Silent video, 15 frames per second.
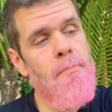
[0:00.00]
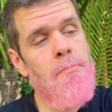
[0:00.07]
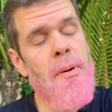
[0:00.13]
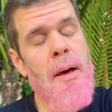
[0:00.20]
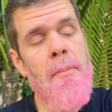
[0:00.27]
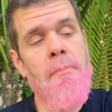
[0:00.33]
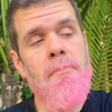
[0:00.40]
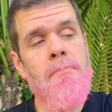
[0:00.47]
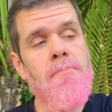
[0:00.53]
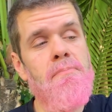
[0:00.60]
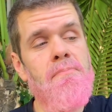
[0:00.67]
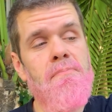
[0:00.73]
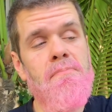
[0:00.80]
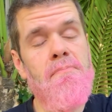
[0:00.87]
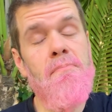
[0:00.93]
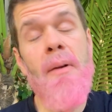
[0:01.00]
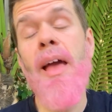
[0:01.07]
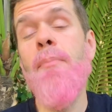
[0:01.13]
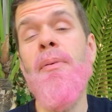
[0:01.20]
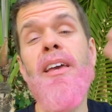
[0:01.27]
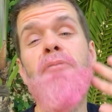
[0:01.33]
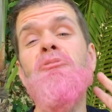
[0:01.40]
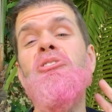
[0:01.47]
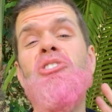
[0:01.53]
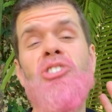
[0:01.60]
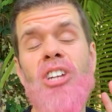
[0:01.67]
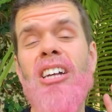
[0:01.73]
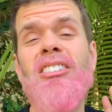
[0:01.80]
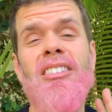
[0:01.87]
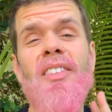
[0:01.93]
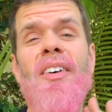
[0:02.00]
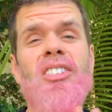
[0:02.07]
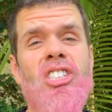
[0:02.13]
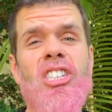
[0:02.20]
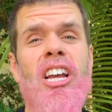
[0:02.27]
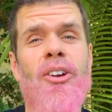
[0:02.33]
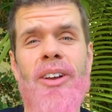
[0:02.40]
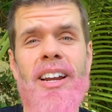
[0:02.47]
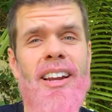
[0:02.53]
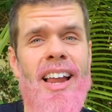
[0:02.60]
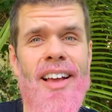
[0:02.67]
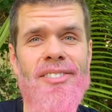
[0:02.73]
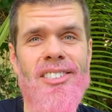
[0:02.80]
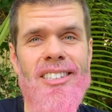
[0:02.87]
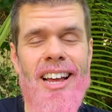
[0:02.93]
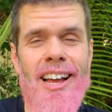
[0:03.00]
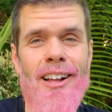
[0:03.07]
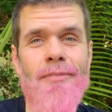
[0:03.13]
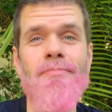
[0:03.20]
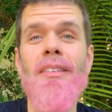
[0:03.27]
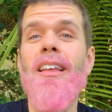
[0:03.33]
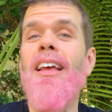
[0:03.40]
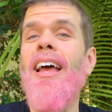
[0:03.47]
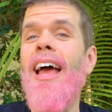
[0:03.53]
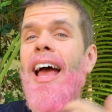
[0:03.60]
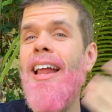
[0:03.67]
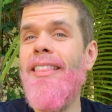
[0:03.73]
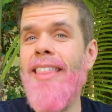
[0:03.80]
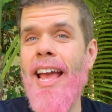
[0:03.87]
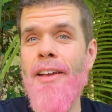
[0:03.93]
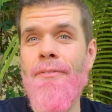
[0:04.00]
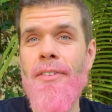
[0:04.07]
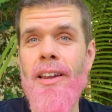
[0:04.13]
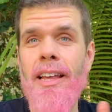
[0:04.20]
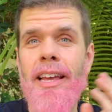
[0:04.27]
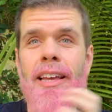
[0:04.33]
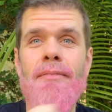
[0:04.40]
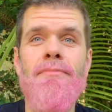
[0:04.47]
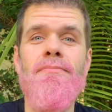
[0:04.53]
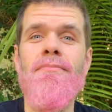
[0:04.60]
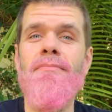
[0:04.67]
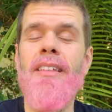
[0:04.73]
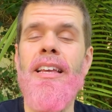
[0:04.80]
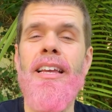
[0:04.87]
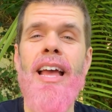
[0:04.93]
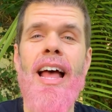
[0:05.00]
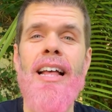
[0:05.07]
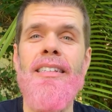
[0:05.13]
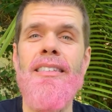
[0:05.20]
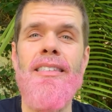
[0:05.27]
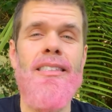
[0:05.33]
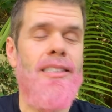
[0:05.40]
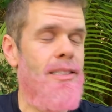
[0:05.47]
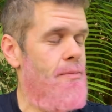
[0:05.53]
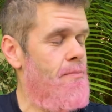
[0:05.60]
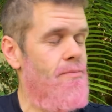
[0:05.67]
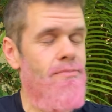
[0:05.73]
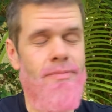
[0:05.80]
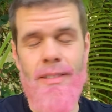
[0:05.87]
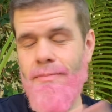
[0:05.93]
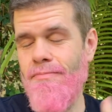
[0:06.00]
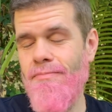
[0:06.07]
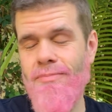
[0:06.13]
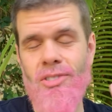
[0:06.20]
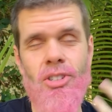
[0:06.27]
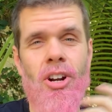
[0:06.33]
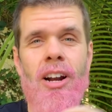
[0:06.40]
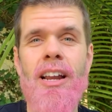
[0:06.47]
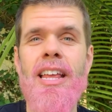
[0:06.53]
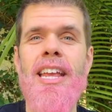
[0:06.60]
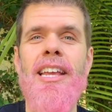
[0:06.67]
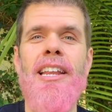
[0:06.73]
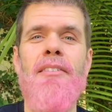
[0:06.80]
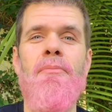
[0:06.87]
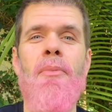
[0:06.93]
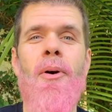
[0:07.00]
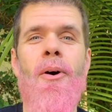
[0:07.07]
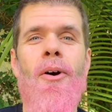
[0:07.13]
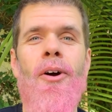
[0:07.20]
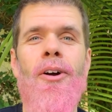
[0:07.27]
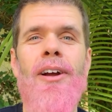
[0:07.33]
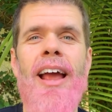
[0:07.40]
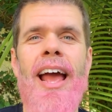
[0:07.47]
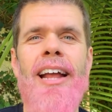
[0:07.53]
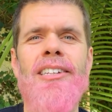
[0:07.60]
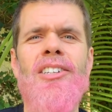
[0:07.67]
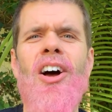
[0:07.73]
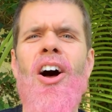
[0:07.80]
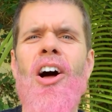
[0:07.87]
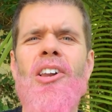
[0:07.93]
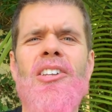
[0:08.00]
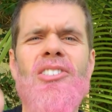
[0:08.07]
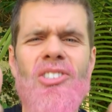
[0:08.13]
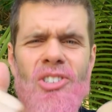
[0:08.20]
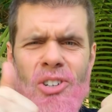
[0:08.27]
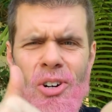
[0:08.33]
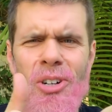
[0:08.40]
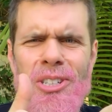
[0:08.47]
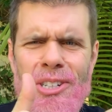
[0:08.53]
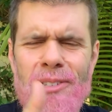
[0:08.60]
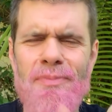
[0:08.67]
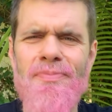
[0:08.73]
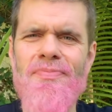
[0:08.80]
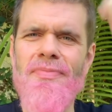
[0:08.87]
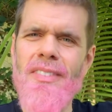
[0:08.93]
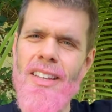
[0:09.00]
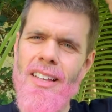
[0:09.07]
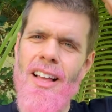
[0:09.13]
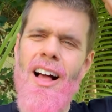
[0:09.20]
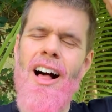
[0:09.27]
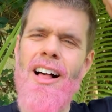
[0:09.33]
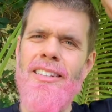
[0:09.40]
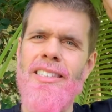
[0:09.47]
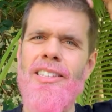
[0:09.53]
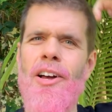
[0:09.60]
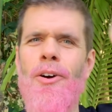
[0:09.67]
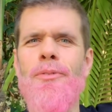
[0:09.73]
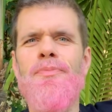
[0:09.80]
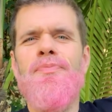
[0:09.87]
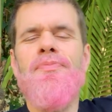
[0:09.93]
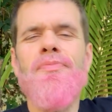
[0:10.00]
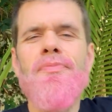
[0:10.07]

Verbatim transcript: But maybe it was just the vegetarian lifestyle. And thankfully, he has started eating more and all is good. Also,